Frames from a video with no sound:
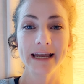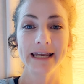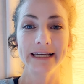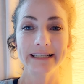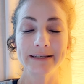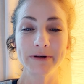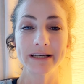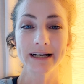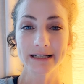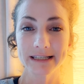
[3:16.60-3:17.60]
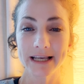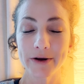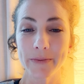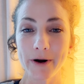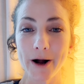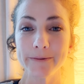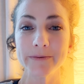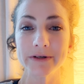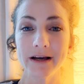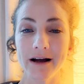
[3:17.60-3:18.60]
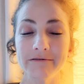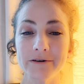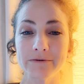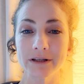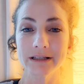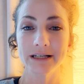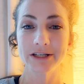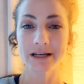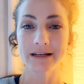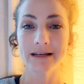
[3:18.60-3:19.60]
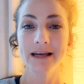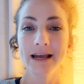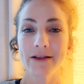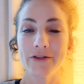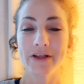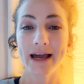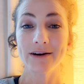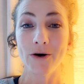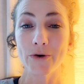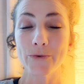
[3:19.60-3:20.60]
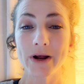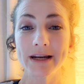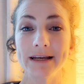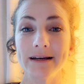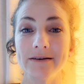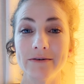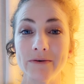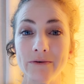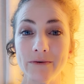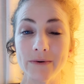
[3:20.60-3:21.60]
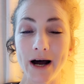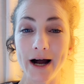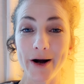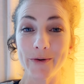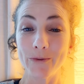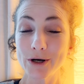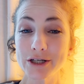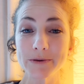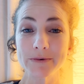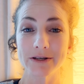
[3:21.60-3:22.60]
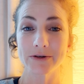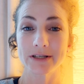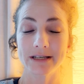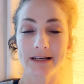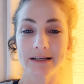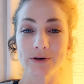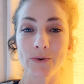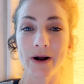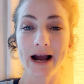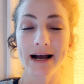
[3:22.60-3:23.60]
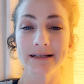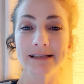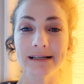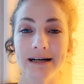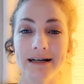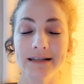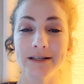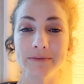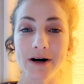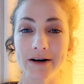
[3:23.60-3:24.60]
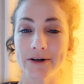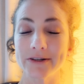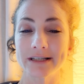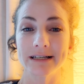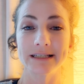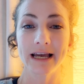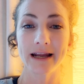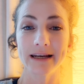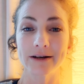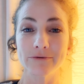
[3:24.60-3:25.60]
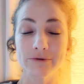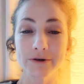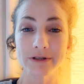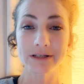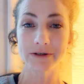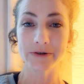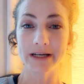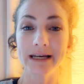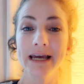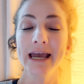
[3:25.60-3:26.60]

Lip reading: it's because they are probably of a religion that already worships those things or has demonic or satanic roots to it.